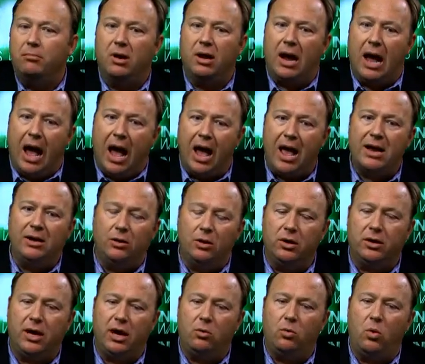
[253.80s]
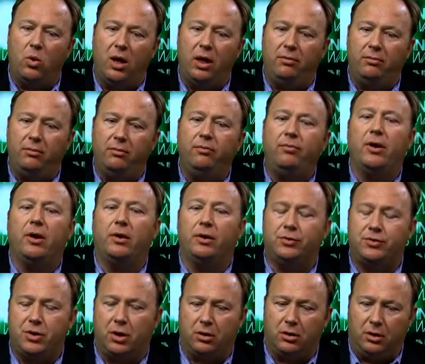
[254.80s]
But I look at what their
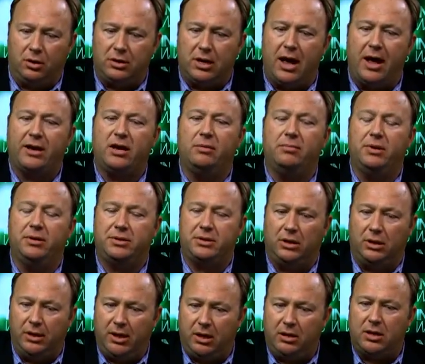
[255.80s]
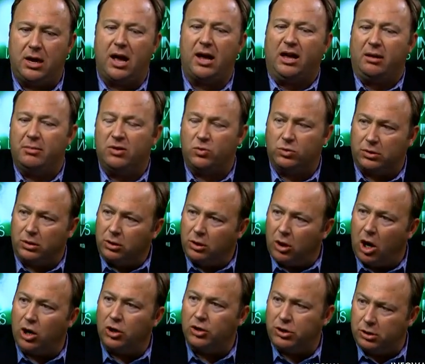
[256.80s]
internal documents, leaked documents, what the
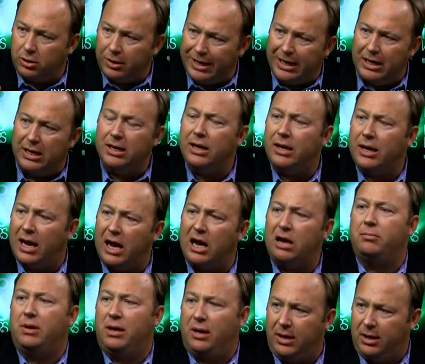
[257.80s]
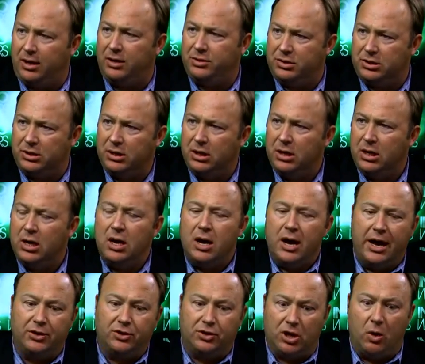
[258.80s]
larger end game is.
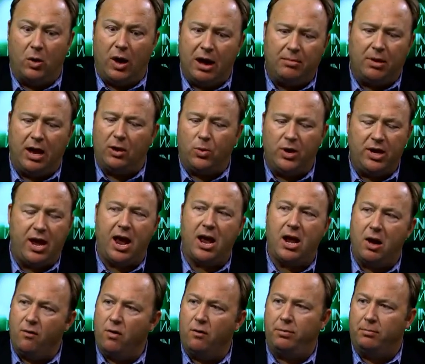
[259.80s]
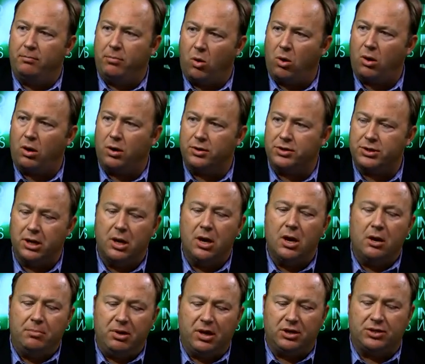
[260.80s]
Absolutely. And so I'm like, we can't have open borders
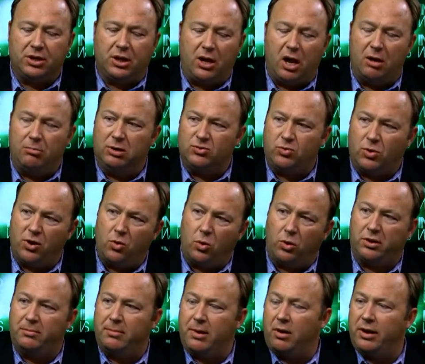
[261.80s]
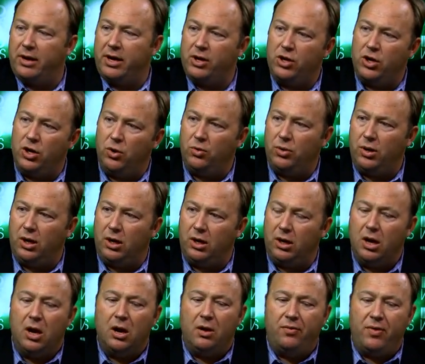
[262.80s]
because the globalists want a North American Union.